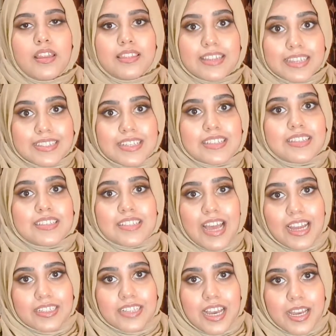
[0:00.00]
This is a
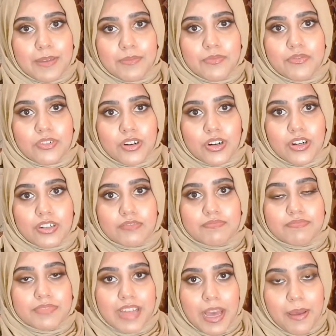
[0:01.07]
sad time for
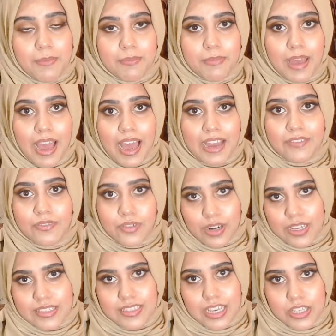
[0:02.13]
them and for
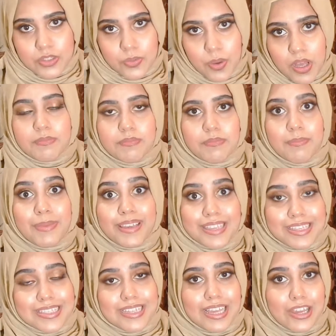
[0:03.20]
us as well,
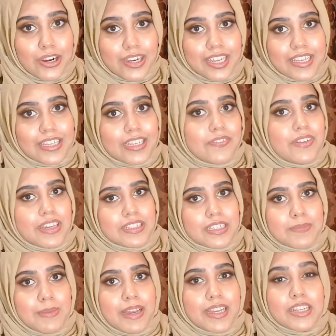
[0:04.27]
because they are getting
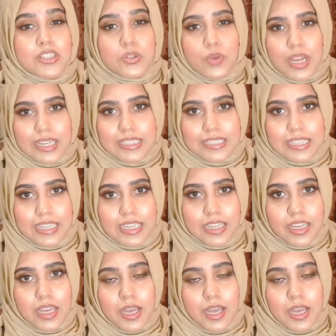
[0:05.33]
affected by it directly.